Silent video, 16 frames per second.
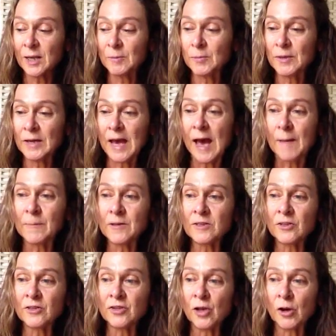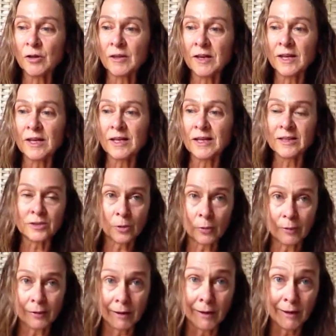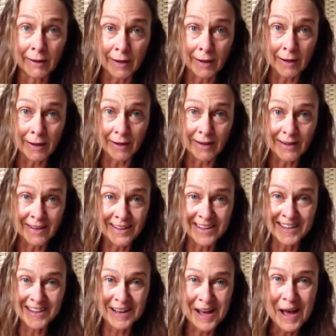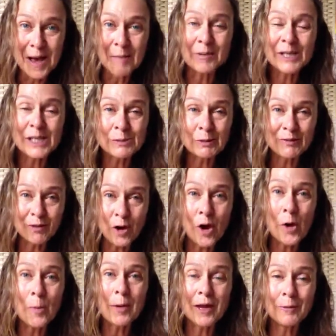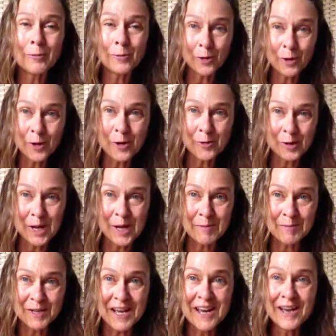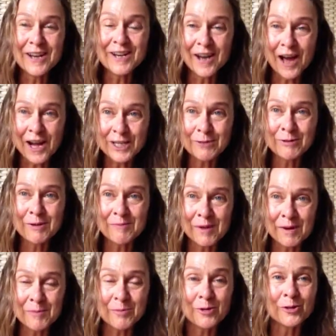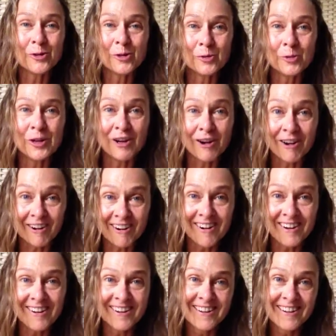be happy to know that it's okay, because we've all been programmed not to remember who we are.